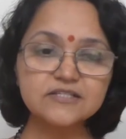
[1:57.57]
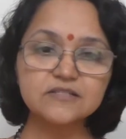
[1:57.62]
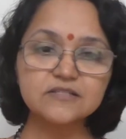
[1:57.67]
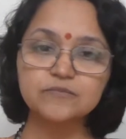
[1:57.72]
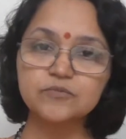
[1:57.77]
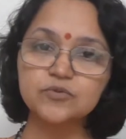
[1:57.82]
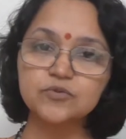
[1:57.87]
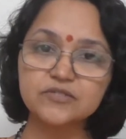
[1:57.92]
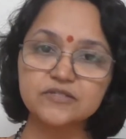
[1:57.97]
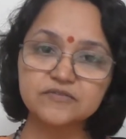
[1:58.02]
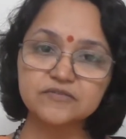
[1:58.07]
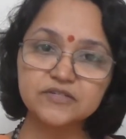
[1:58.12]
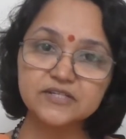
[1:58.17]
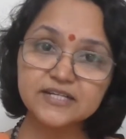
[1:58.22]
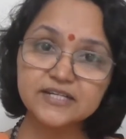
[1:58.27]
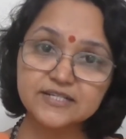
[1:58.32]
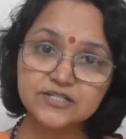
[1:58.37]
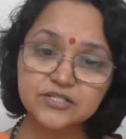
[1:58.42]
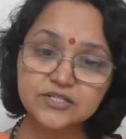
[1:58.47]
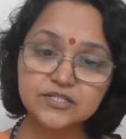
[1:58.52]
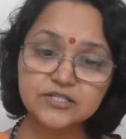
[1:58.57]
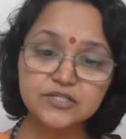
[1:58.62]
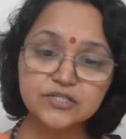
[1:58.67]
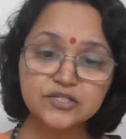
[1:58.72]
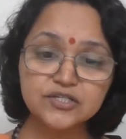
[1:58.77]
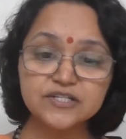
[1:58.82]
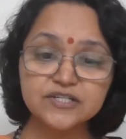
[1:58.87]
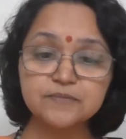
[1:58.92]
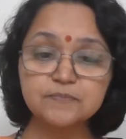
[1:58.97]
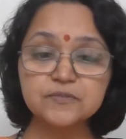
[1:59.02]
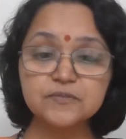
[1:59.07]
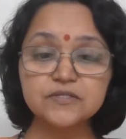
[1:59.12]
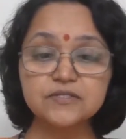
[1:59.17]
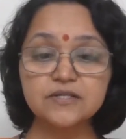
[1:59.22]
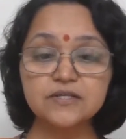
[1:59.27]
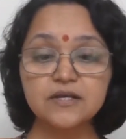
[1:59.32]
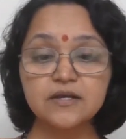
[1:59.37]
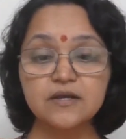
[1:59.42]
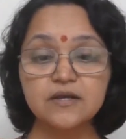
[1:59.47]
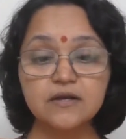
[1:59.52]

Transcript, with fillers: supportive relationships,